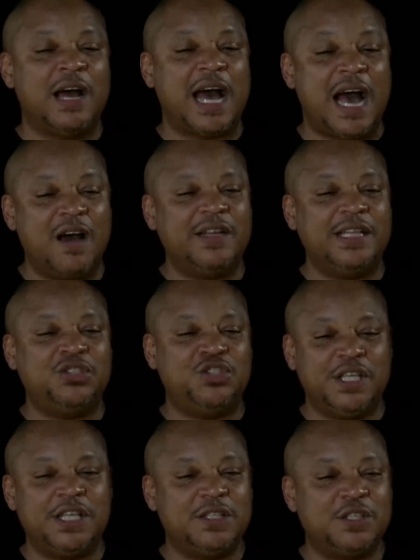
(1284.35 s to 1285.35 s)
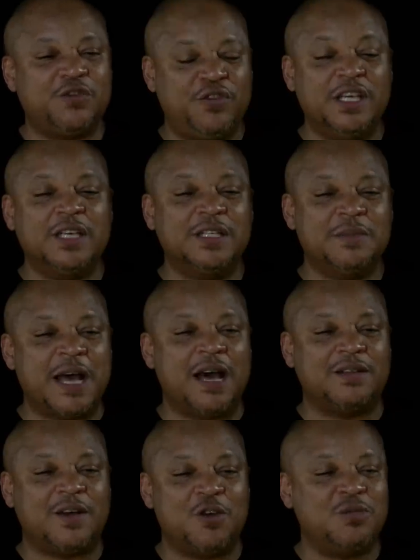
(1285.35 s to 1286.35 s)
how did Jesus feel
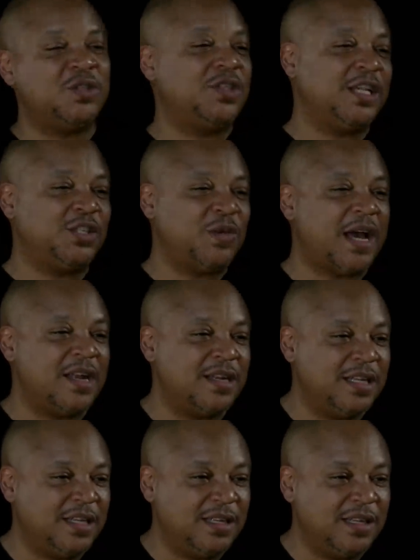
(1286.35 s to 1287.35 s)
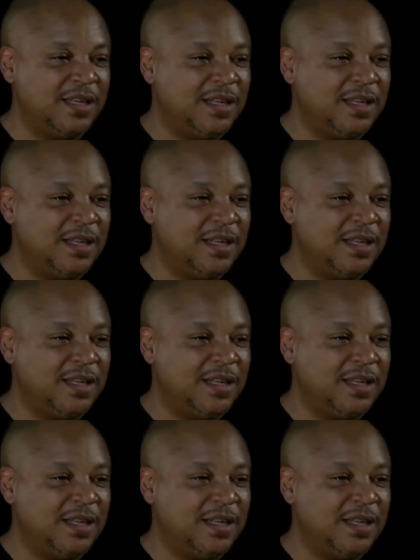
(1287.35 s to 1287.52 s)
about homosexuality